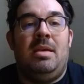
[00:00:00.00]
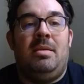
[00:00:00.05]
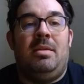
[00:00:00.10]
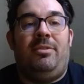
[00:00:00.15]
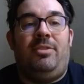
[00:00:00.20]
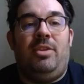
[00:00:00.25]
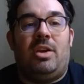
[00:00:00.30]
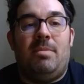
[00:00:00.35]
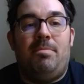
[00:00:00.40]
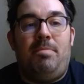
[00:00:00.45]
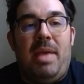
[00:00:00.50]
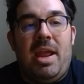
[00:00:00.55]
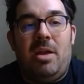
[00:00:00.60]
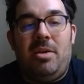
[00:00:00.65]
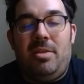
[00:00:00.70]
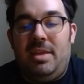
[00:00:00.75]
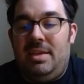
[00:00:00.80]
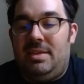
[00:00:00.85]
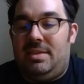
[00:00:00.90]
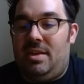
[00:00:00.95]
If you compare
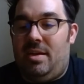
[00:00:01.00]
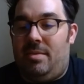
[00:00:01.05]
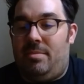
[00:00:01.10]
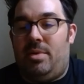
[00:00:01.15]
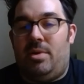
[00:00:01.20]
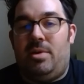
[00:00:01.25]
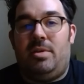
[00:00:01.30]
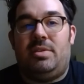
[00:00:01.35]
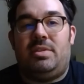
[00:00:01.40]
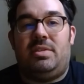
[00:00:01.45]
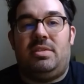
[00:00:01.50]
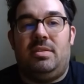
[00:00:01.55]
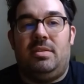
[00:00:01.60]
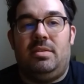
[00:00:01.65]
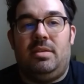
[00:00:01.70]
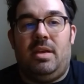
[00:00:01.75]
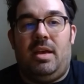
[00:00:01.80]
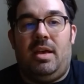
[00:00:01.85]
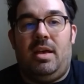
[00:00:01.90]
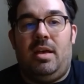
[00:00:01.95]
these numbers
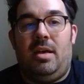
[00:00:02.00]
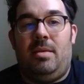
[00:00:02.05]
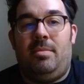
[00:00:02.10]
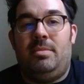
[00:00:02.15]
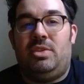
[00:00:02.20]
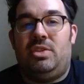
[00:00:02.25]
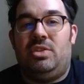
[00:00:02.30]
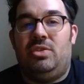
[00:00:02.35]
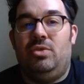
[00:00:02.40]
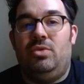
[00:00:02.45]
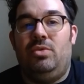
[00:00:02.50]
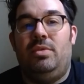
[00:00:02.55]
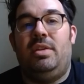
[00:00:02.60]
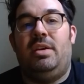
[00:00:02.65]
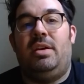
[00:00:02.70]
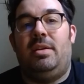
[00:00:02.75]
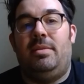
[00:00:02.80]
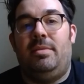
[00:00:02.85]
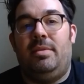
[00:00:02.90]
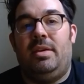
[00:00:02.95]
to
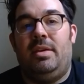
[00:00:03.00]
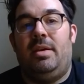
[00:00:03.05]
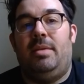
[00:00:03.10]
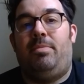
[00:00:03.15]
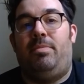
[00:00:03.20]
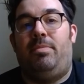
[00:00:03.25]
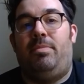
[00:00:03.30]
the